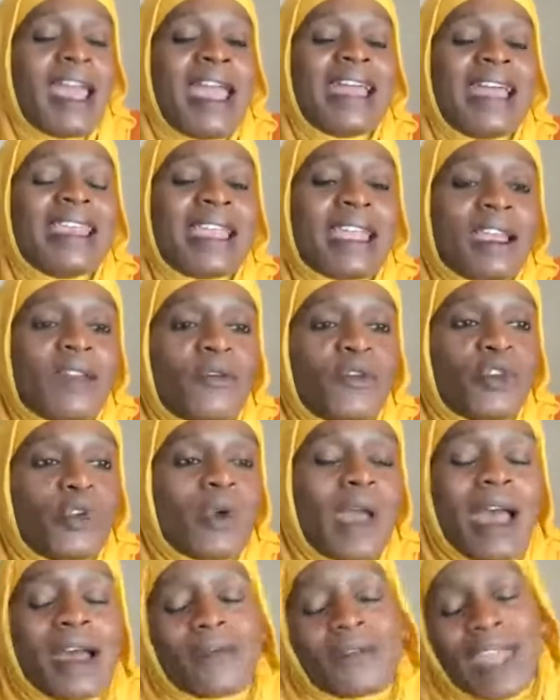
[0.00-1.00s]
And if you
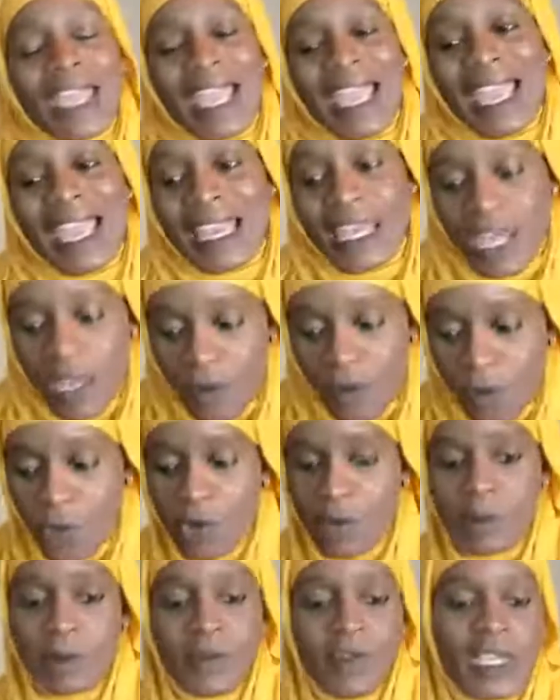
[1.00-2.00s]
have any
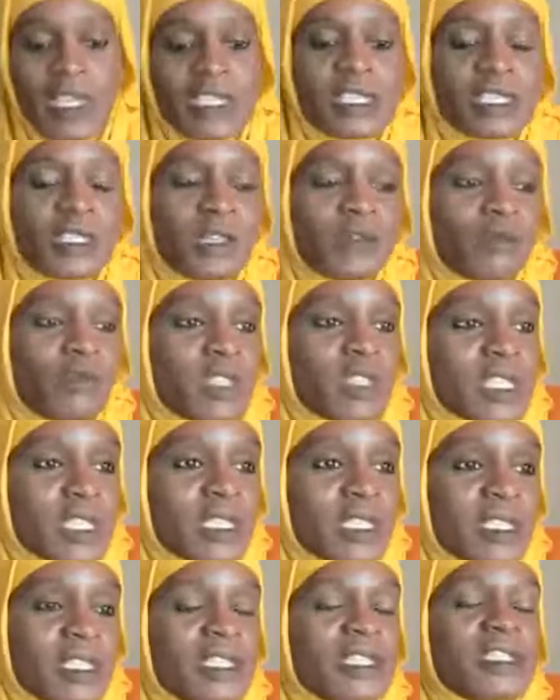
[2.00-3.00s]
form of insulin
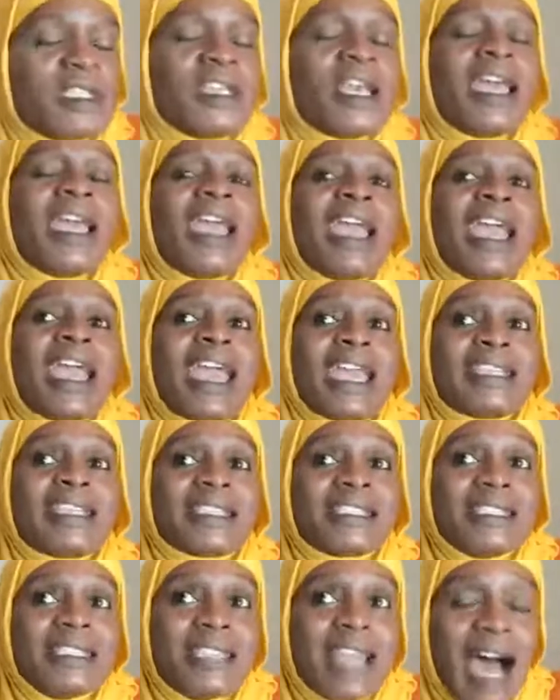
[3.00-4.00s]
resistance,
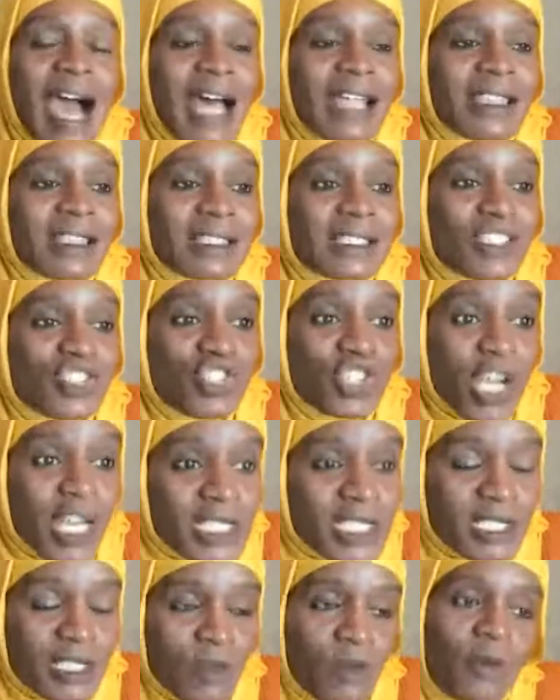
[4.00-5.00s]
it's not
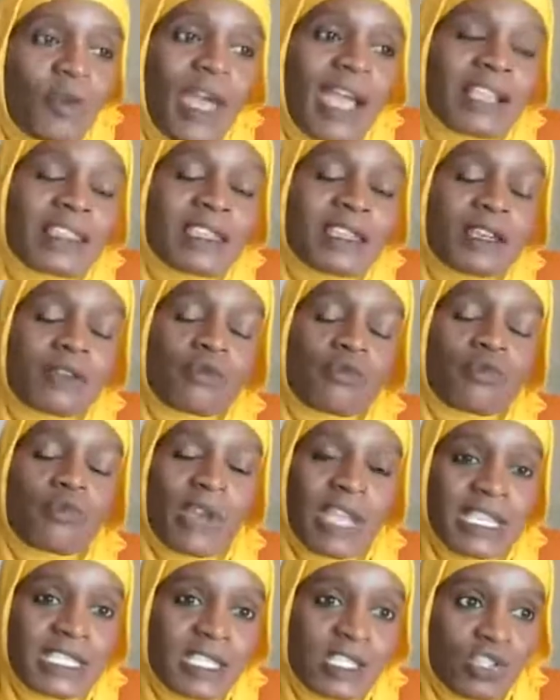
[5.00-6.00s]
just the fact that it
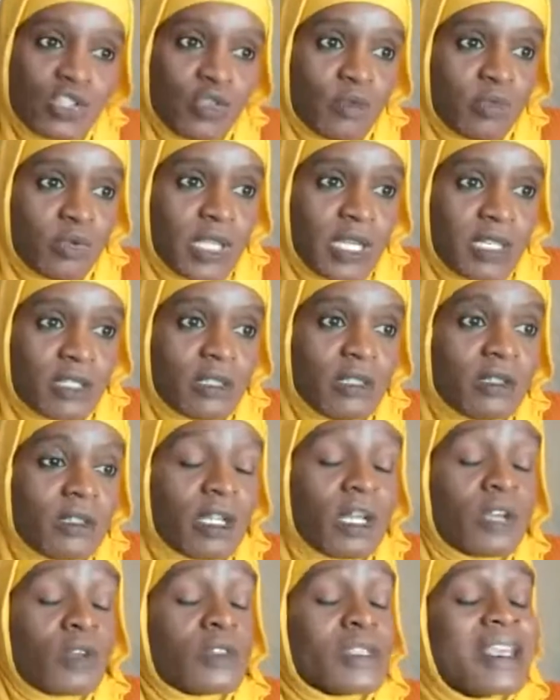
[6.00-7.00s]
raises your blood
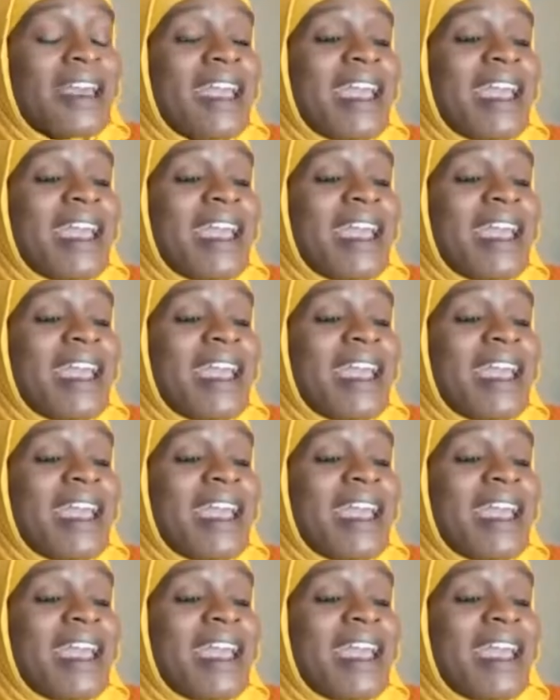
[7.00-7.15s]
glucose.